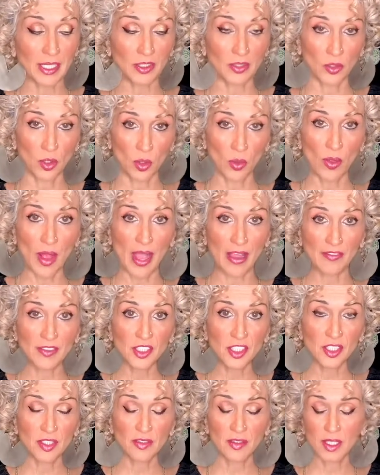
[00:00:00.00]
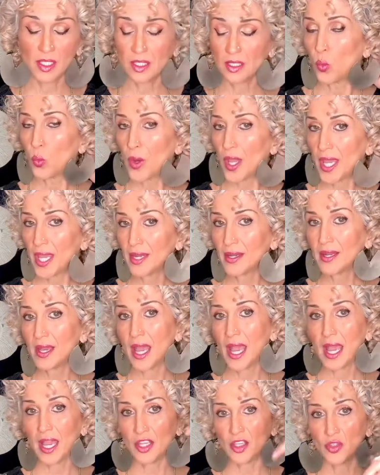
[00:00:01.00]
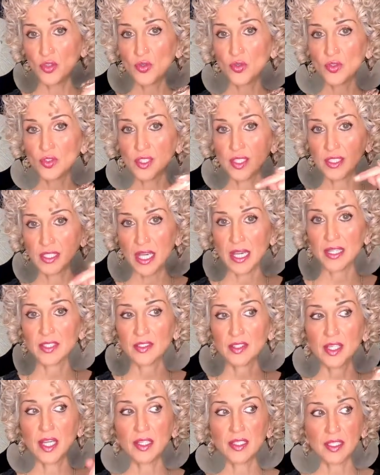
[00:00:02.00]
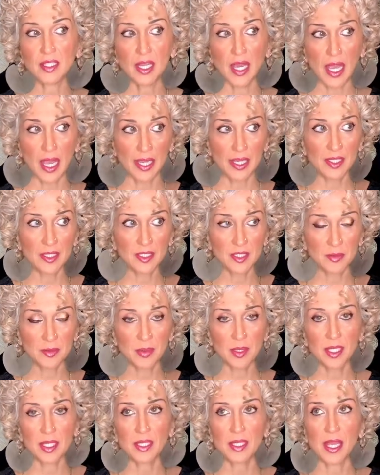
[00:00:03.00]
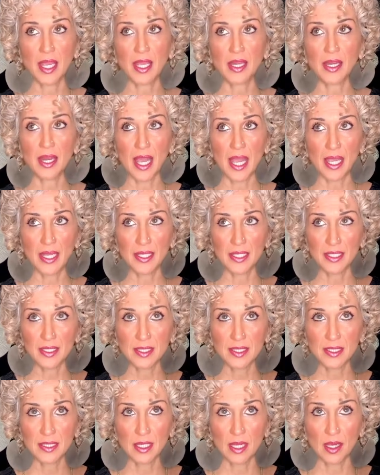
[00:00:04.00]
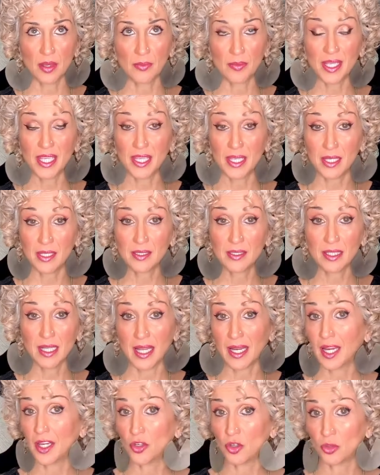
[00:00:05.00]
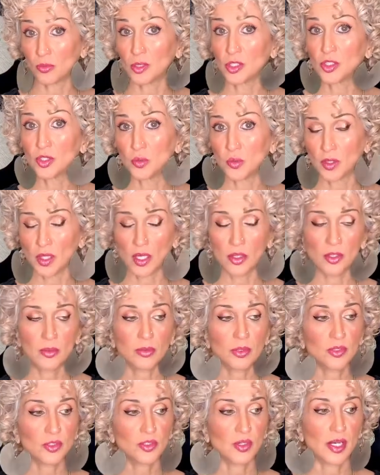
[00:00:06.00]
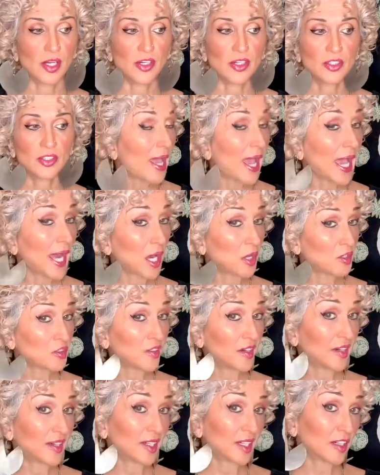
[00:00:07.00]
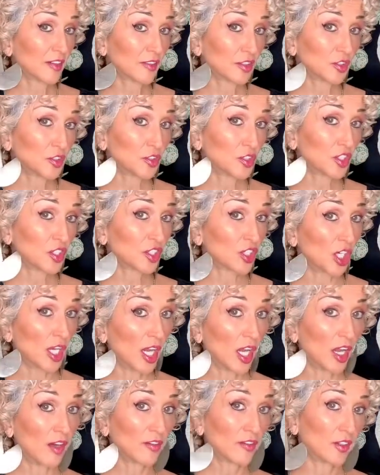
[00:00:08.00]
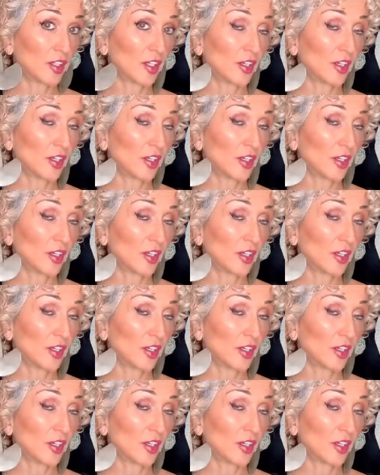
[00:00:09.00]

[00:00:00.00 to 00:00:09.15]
whole Apogee thing, when I used the Dyson, I did highest speed and highest heat, like I normally do with other blow dryers. And I was very careful to just hover